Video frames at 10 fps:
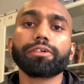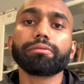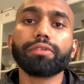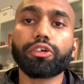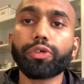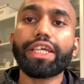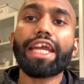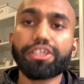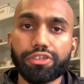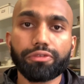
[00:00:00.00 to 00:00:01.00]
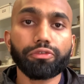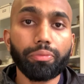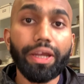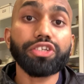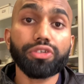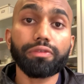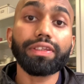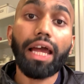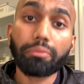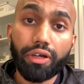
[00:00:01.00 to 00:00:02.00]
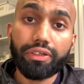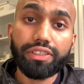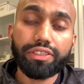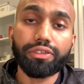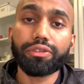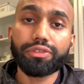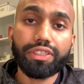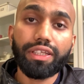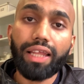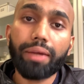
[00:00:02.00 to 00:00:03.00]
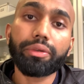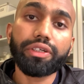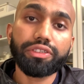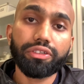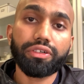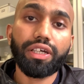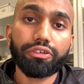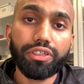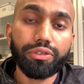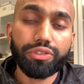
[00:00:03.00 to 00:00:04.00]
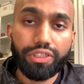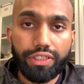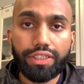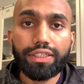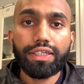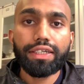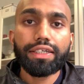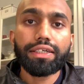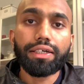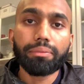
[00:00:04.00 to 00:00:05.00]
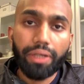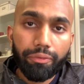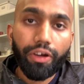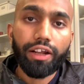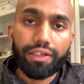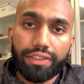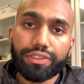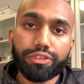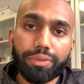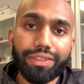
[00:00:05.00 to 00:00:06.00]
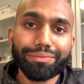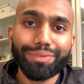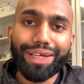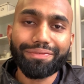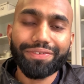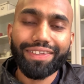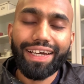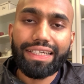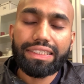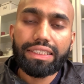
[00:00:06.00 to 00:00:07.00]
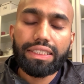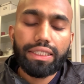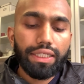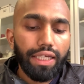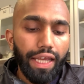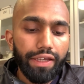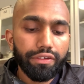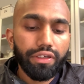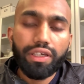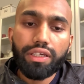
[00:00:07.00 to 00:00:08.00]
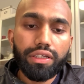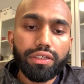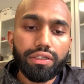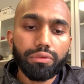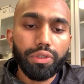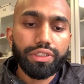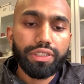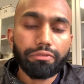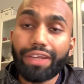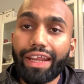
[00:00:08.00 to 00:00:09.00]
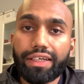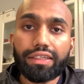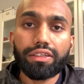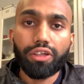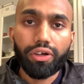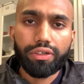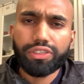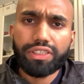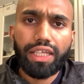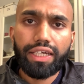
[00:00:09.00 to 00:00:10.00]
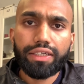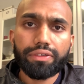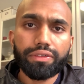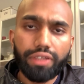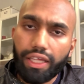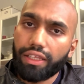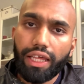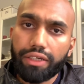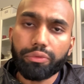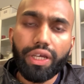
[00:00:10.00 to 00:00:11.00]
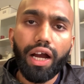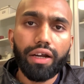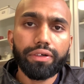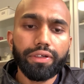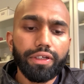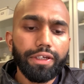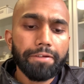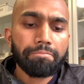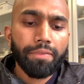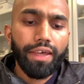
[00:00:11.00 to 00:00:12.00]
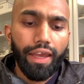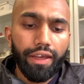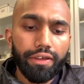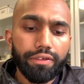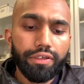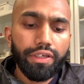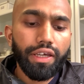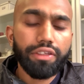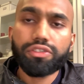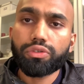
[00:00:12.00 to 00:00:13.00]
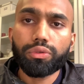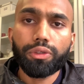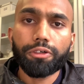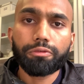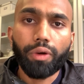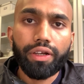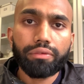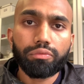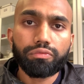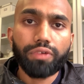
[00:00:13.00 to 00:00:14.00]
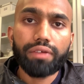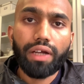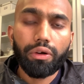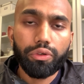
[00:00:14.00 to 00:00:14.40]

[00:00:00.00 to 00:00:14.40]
the formation of libraries. You see the libraries in your country, your city. Ben Franklin is to be blamed for that. And he was a fanatic learner, just like we are. And he had this rule of 5-hour